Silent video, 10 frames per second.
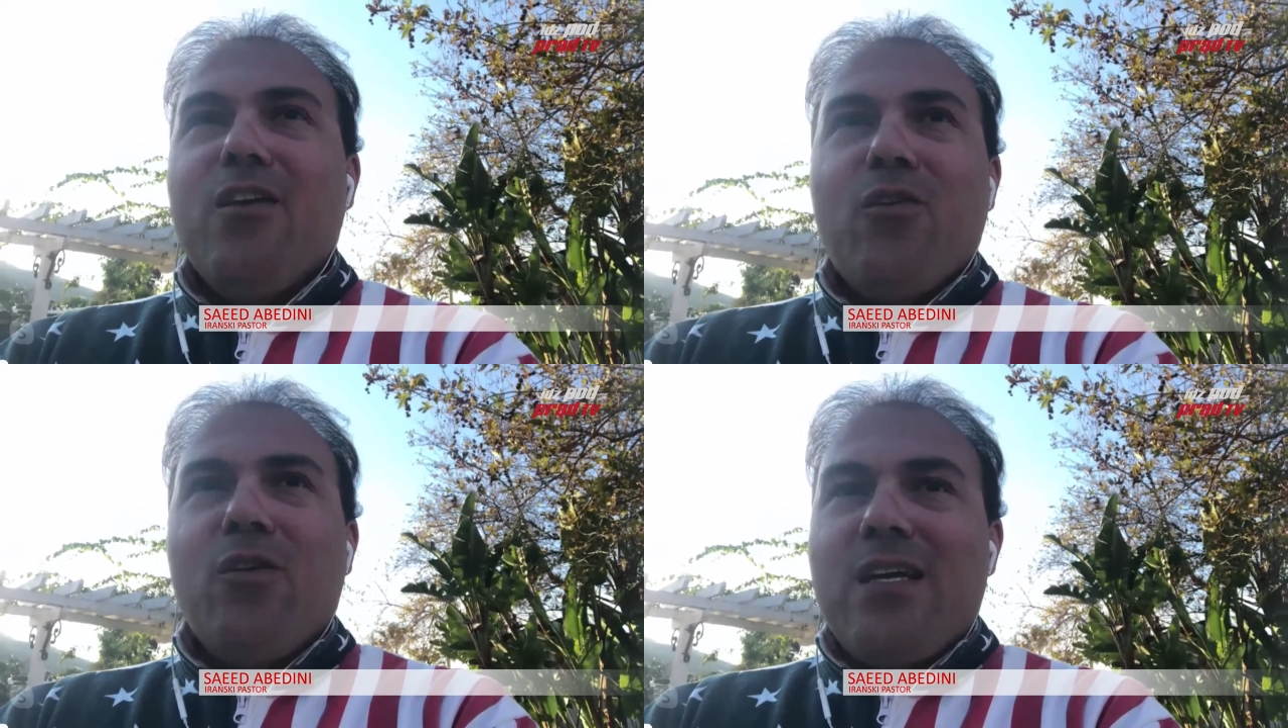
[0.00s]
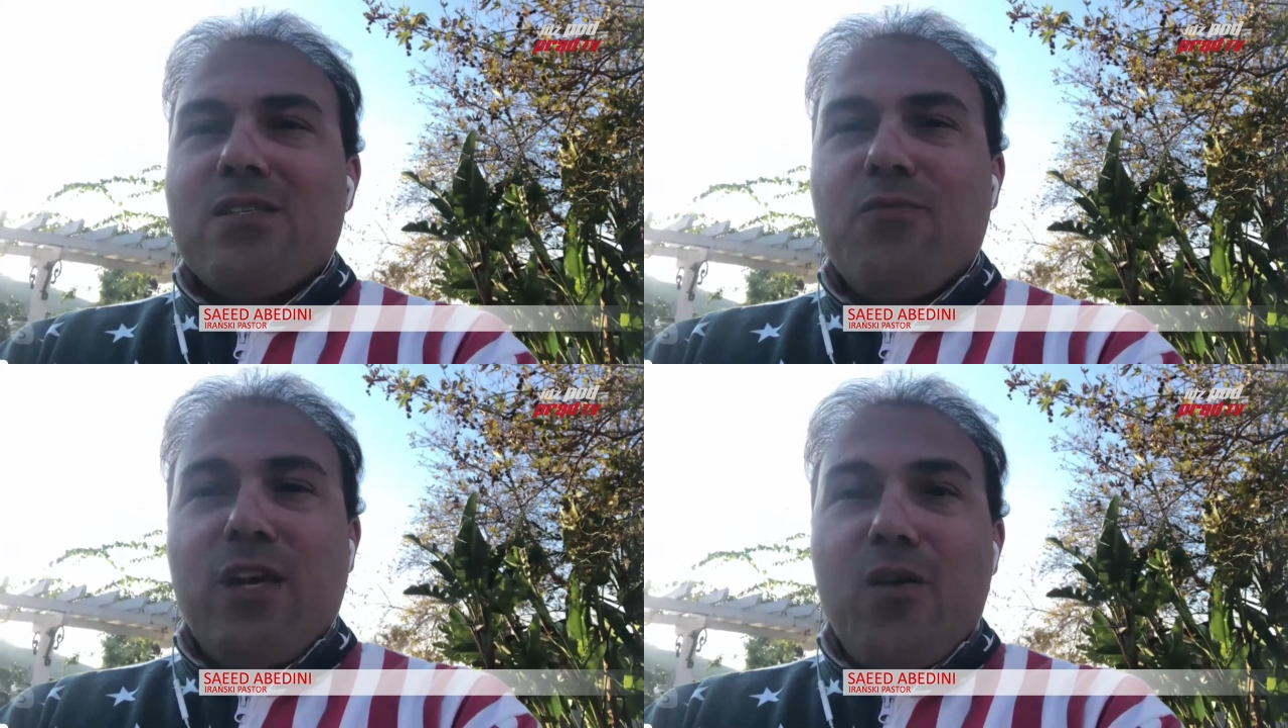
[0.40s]
You know,
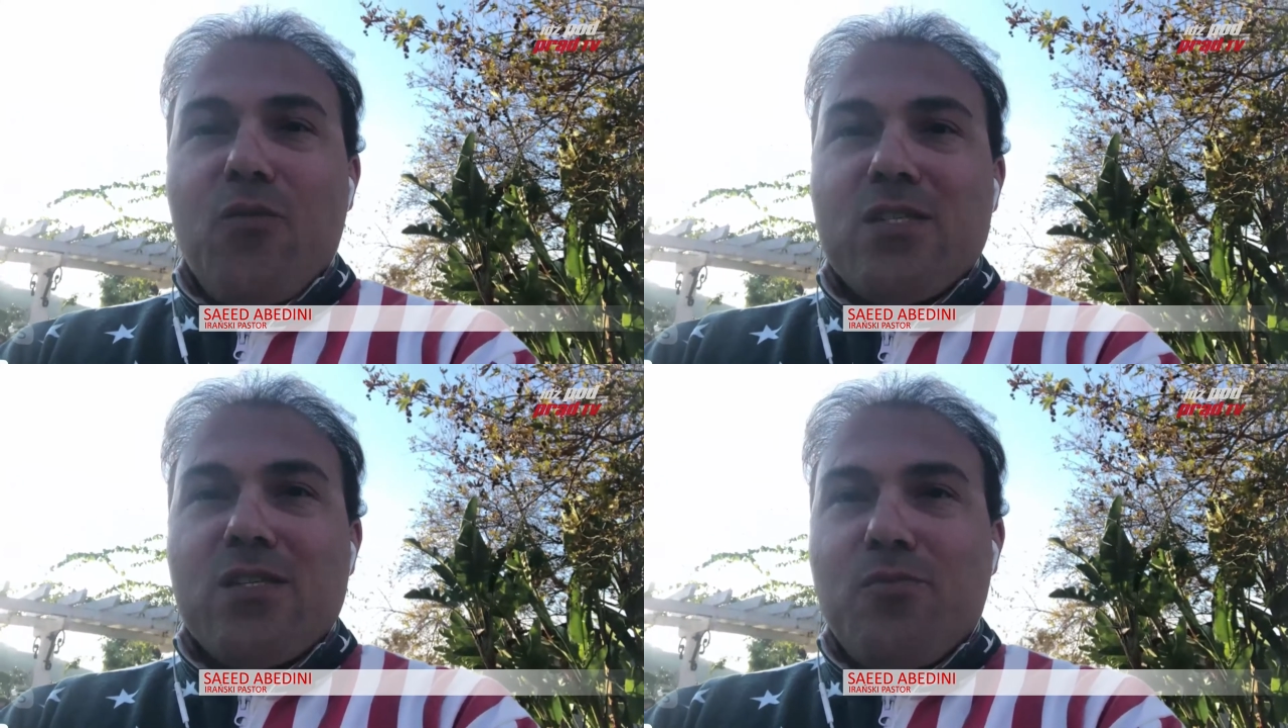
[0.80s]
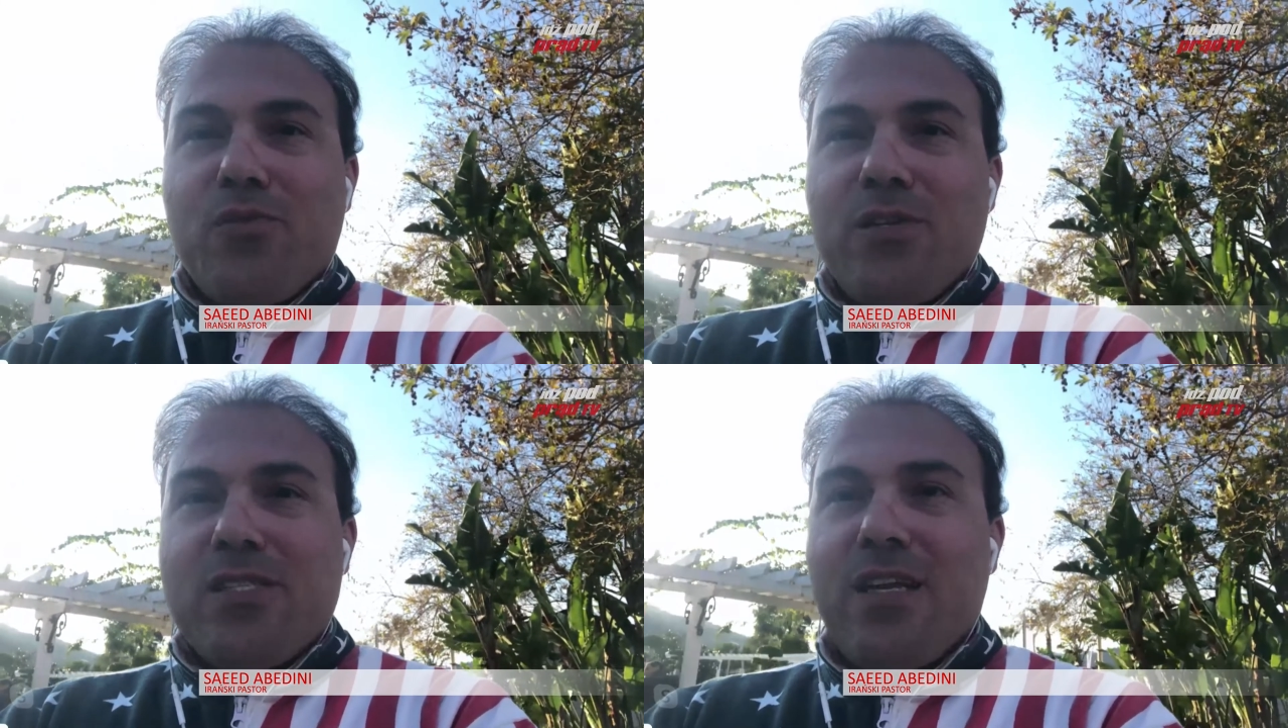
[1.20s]
last when I was
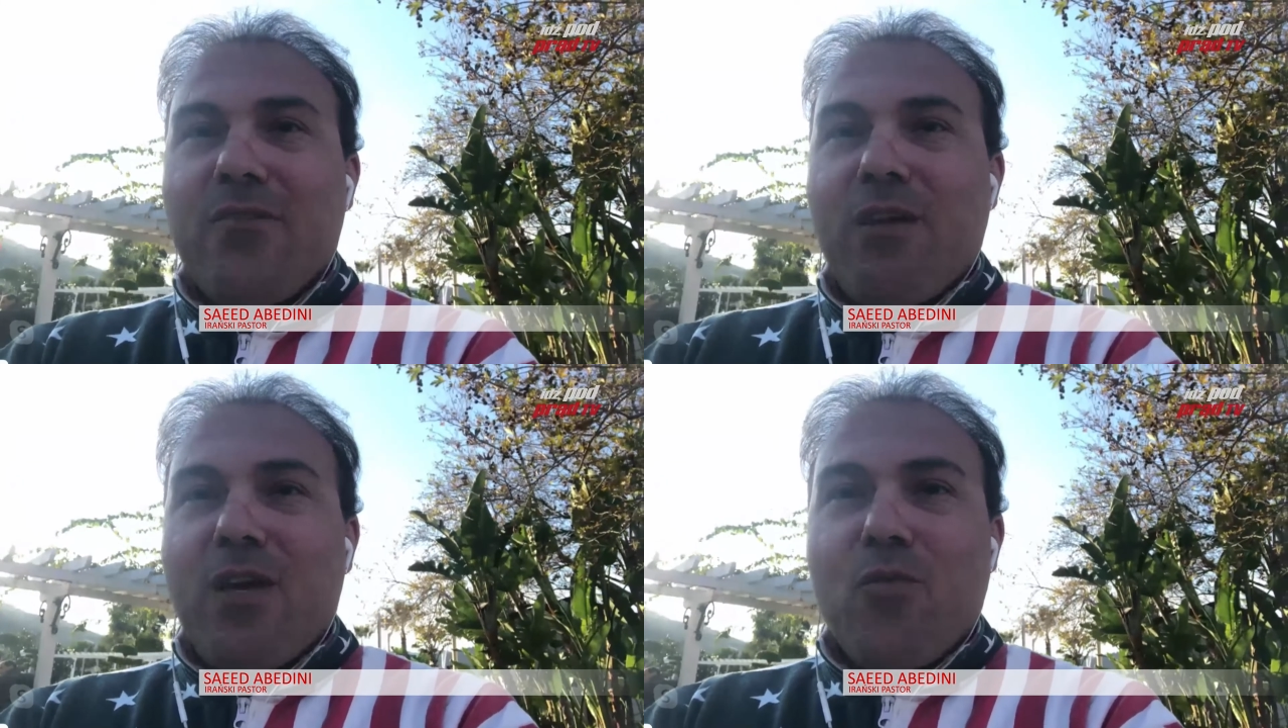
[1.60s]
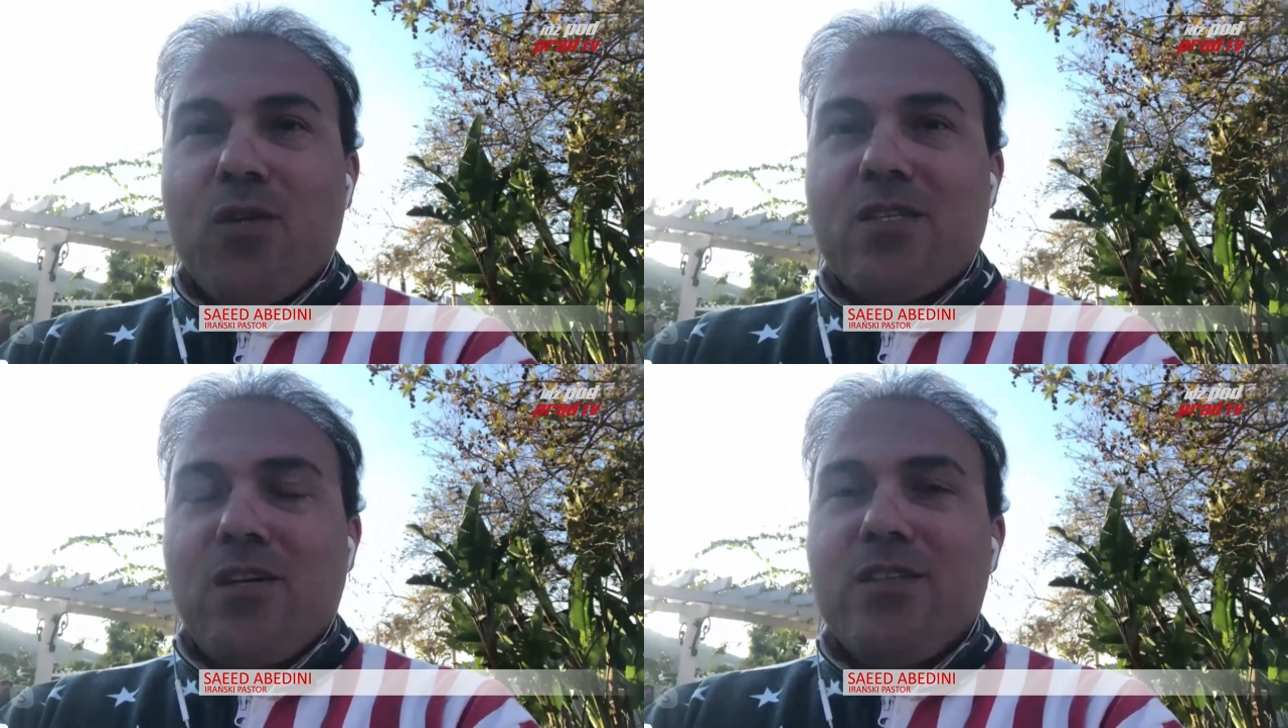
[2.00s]
in prison,
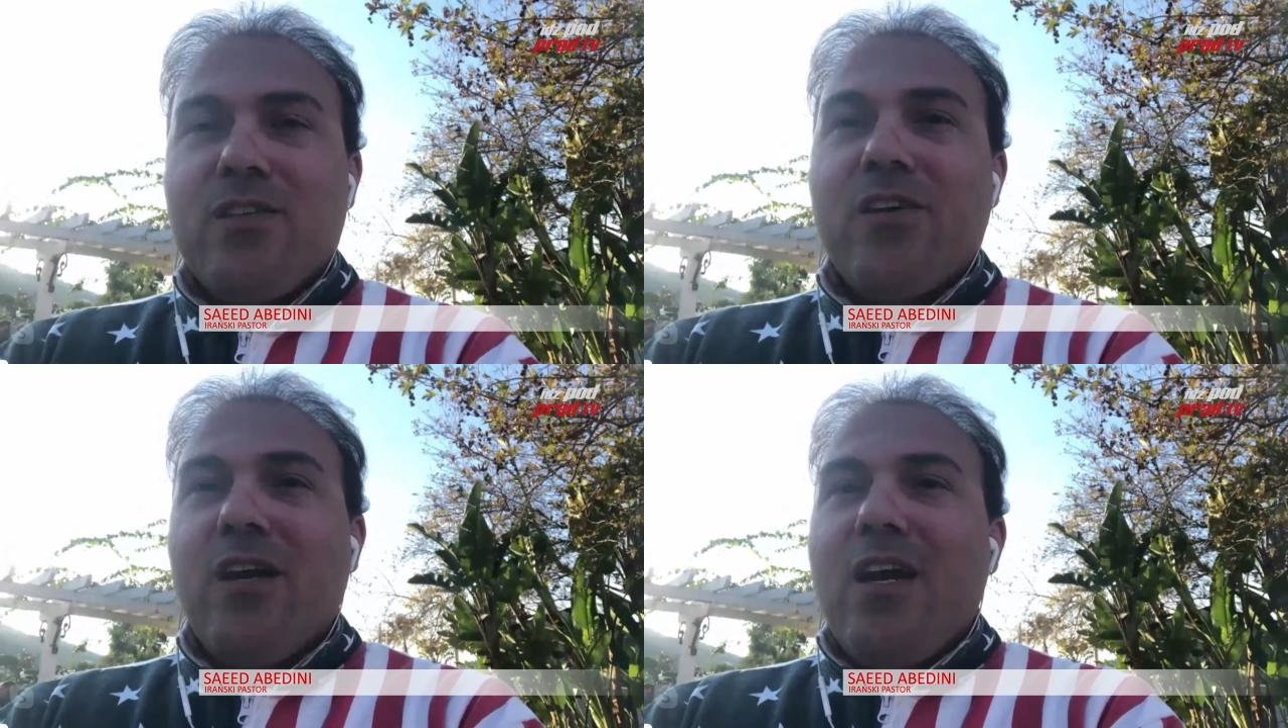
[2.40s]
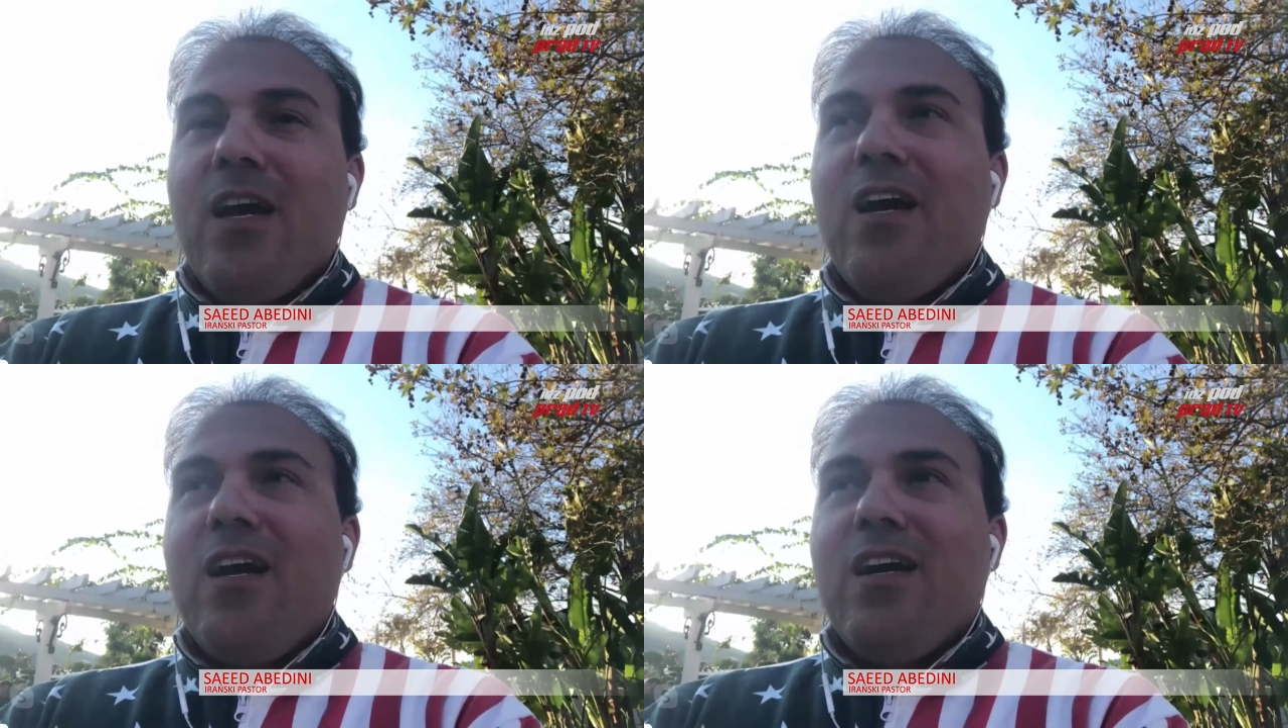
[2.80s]
when I was under,
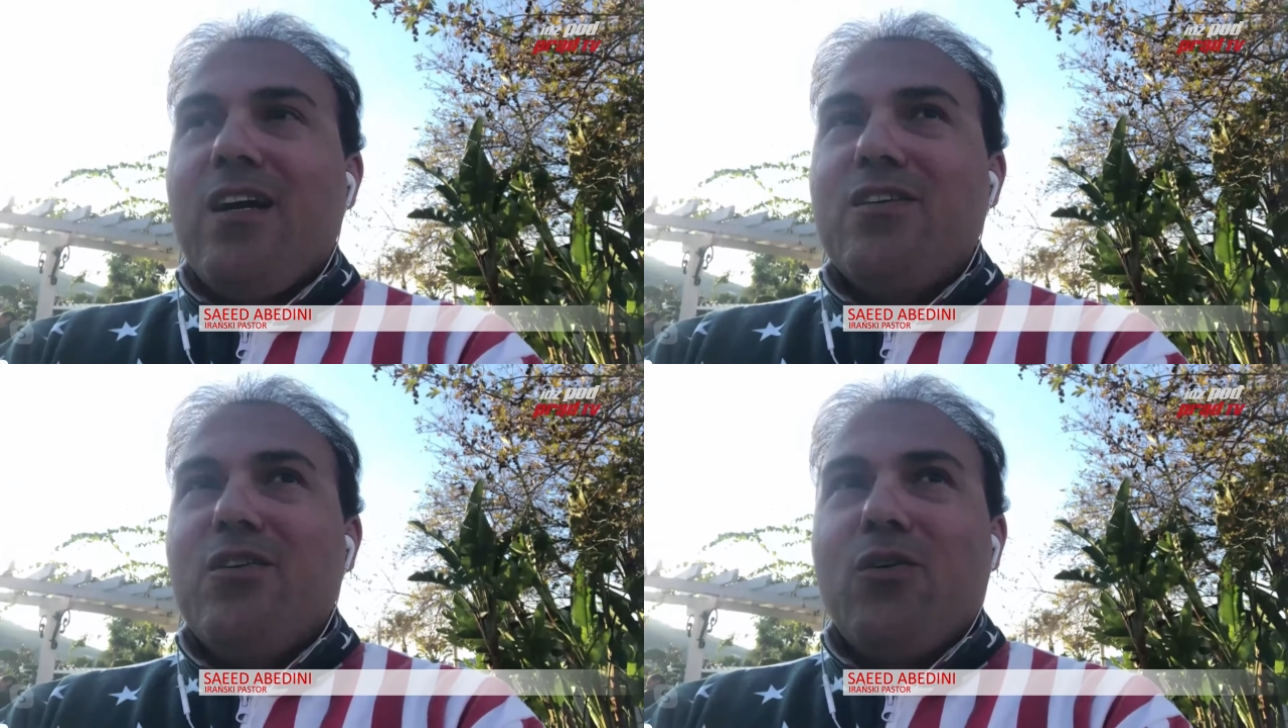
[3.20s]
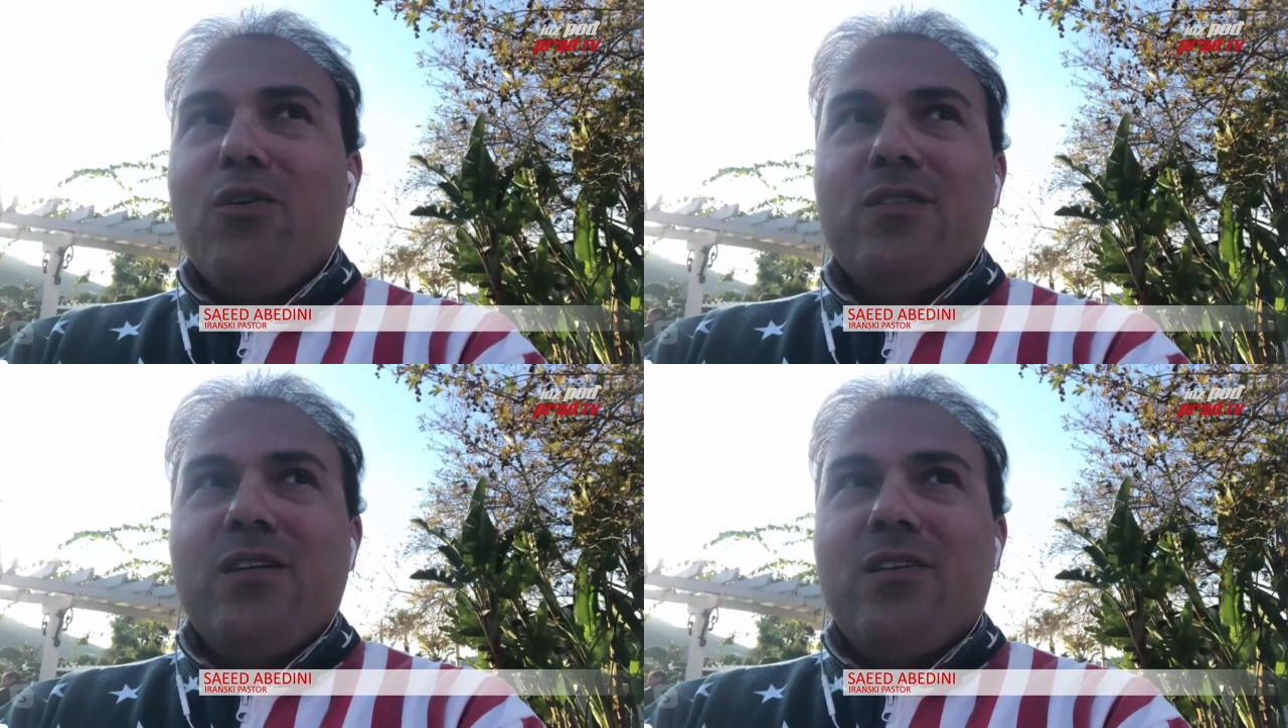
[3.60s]

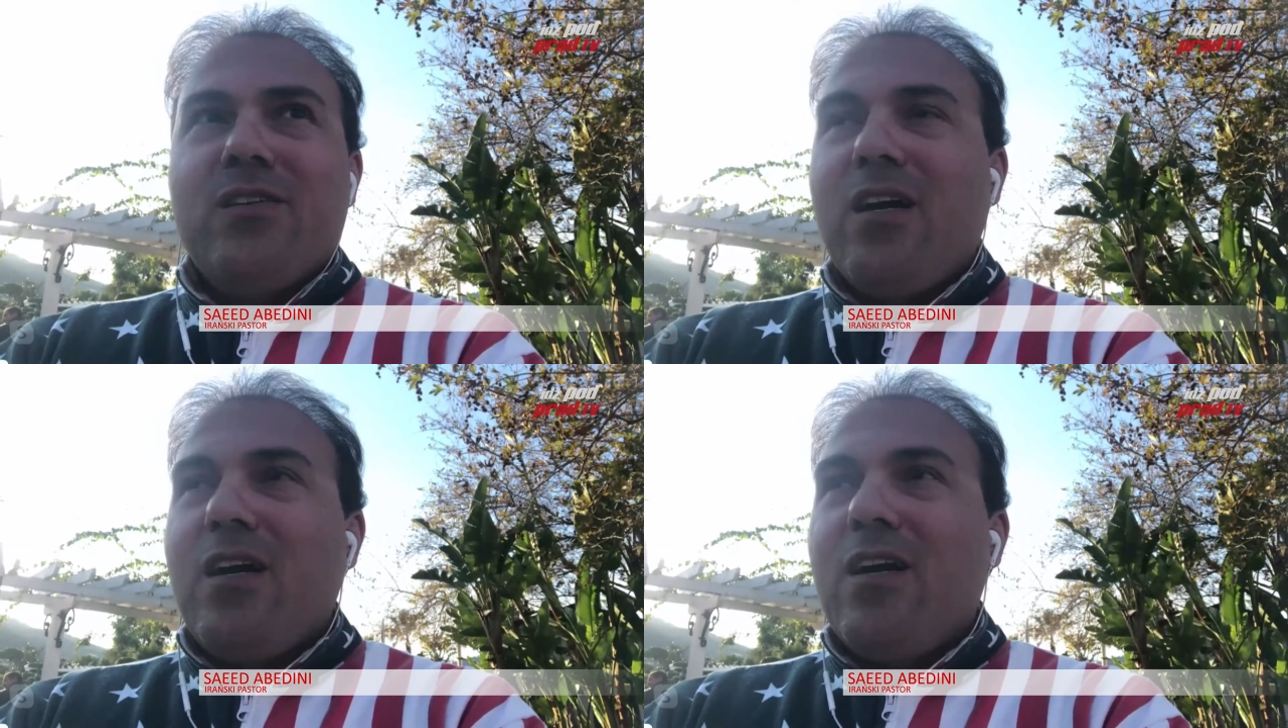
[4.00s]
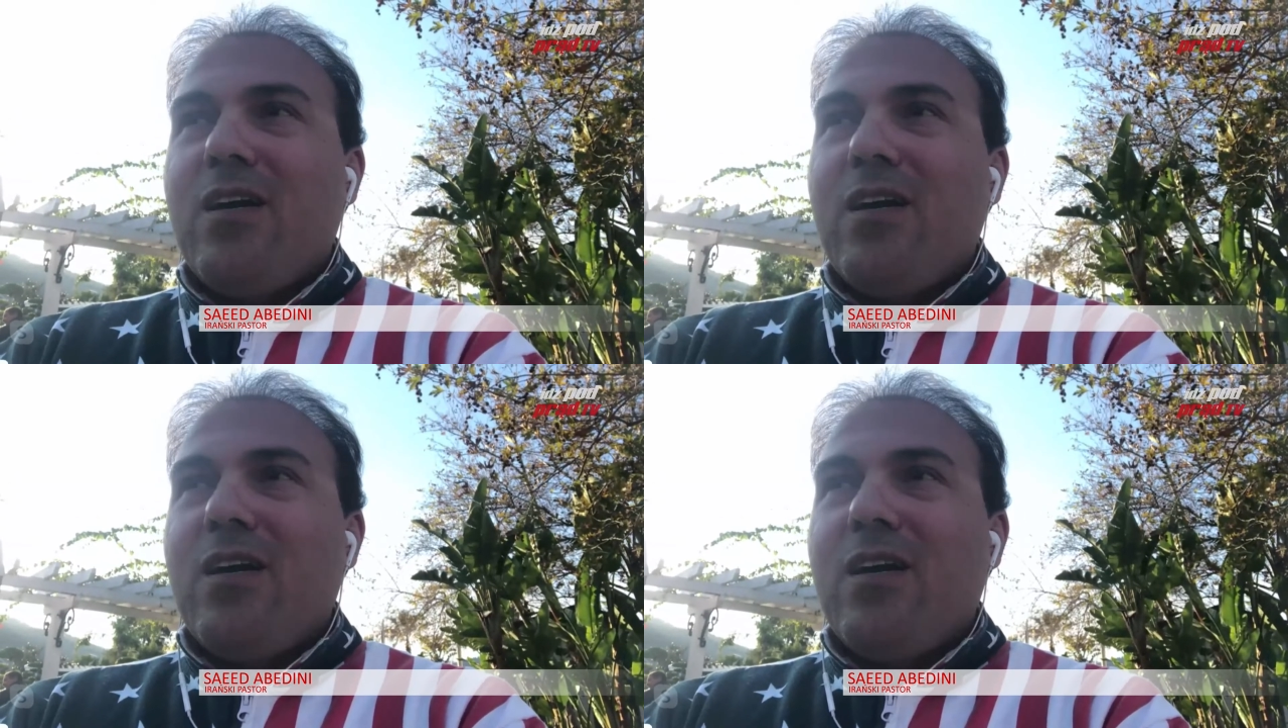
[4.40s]
when